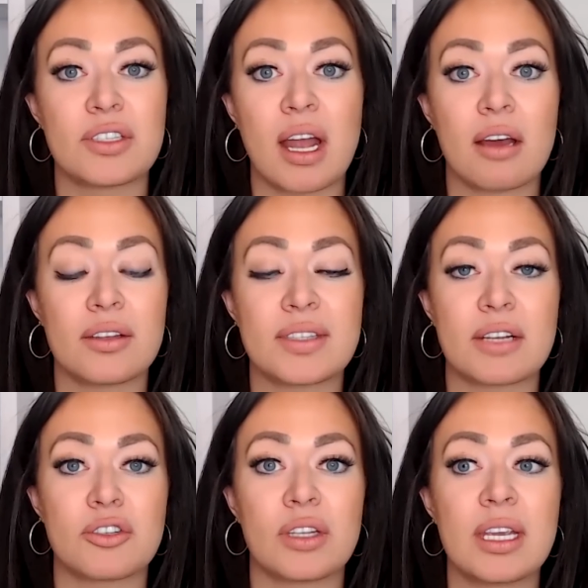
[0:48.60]
style
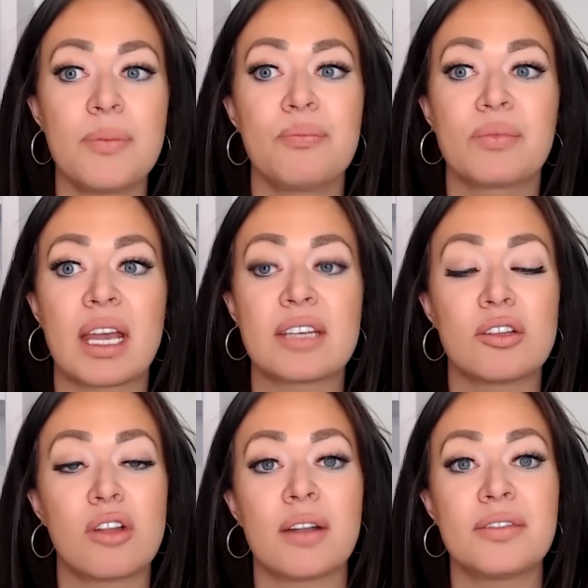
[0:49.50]
essentially has
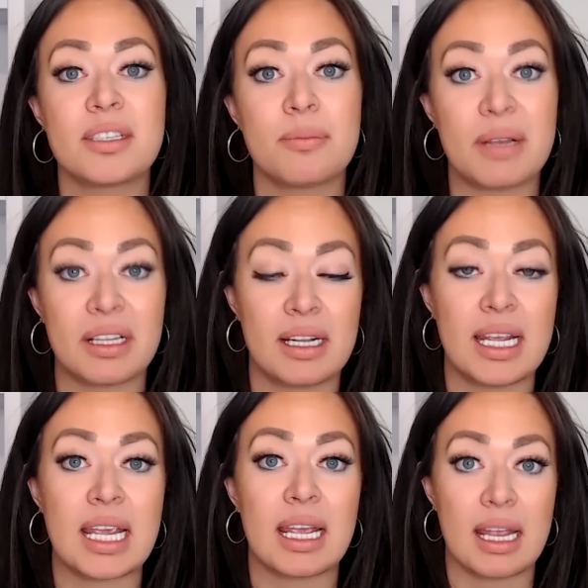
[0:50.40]
a lot of
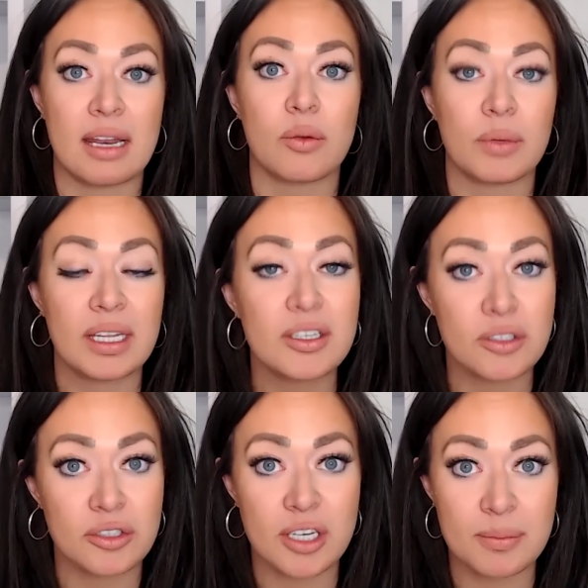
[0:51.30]
stability in
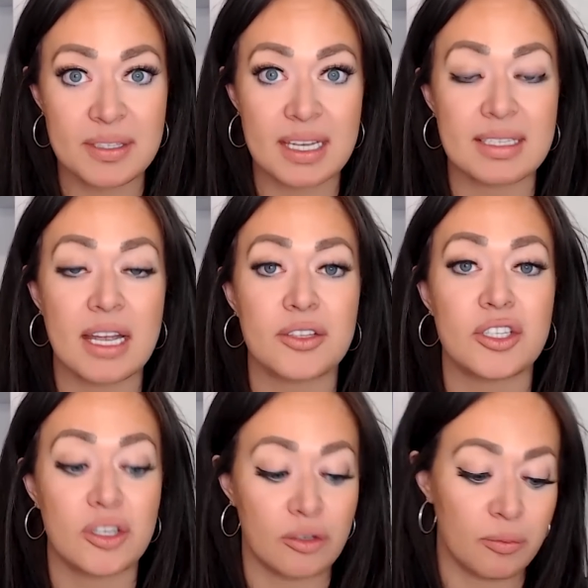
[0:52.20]
relationships. They tend
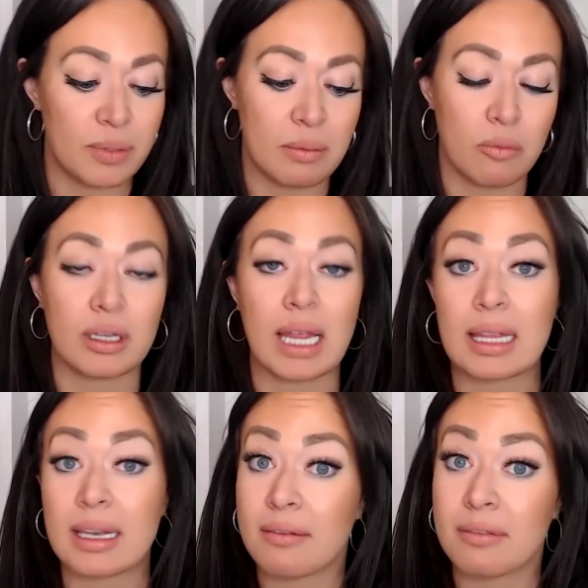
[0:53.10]
to be more
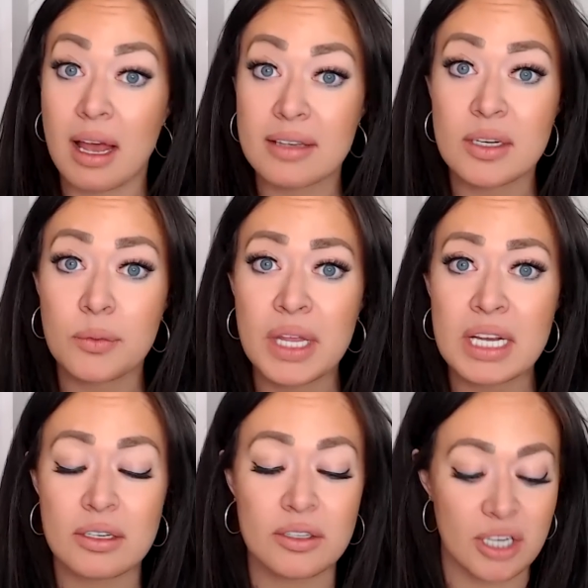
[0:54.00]
likely to have lasting
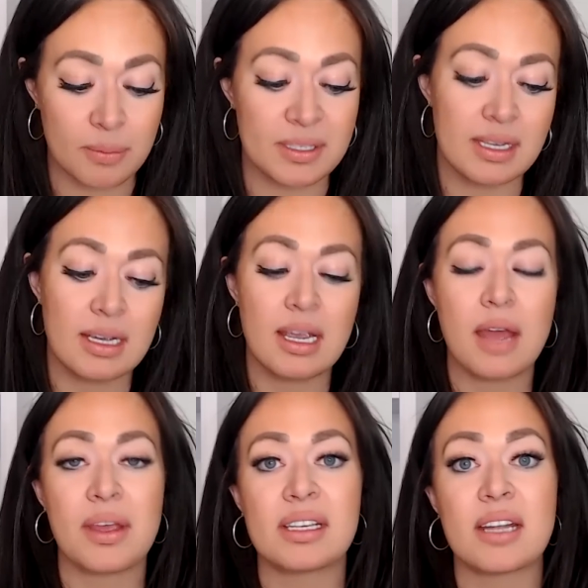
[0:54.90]
relationships.
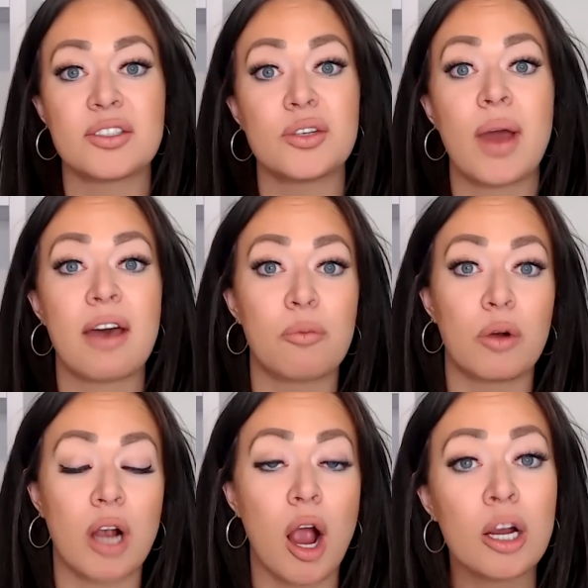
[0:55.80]
They tend to have
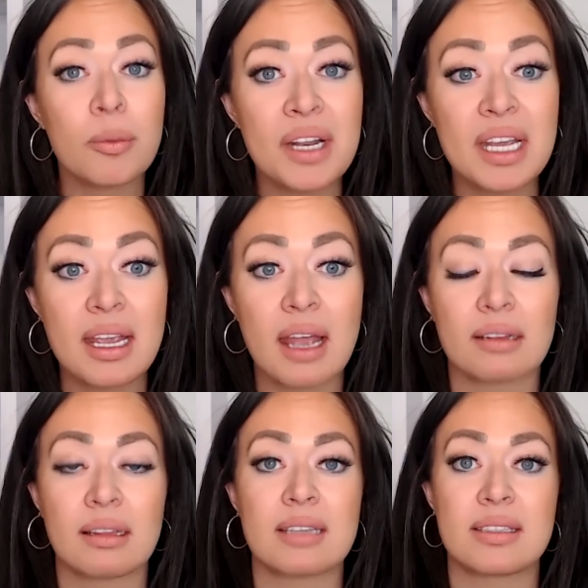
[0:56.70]
more harmony
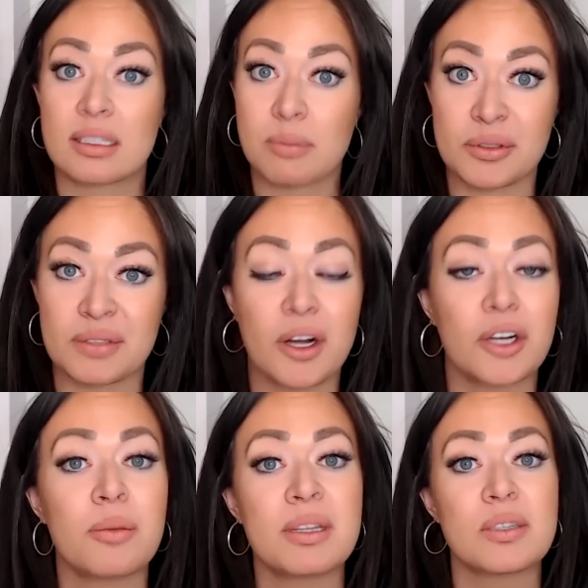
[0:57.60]
and less explosive
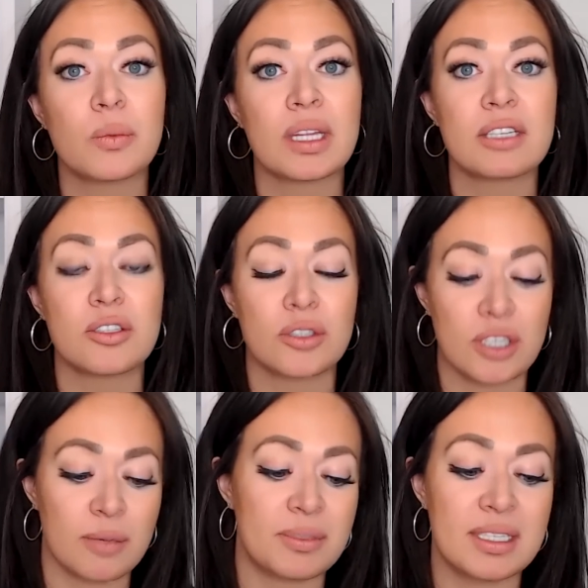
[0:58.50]
arguments in
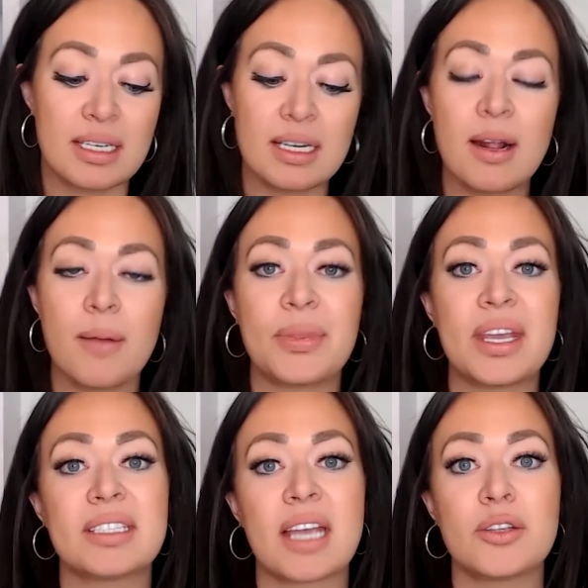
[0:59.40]
relationships
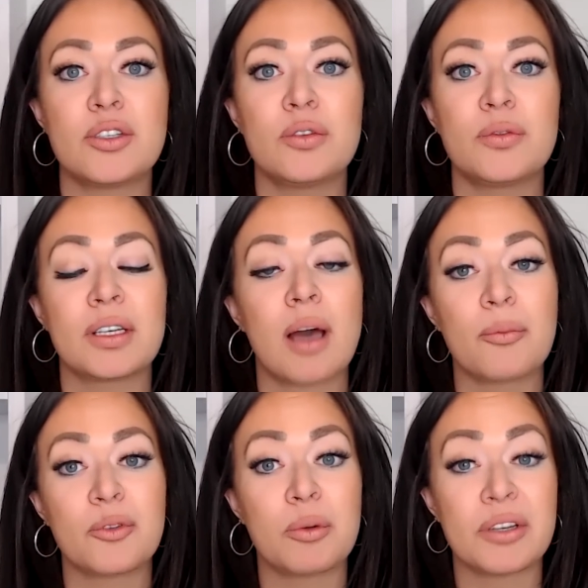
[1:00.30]
they tend to feel
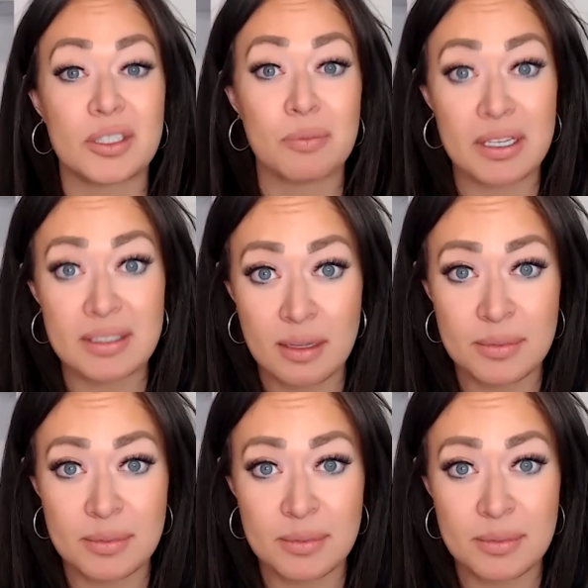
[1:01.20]
comfortable expressing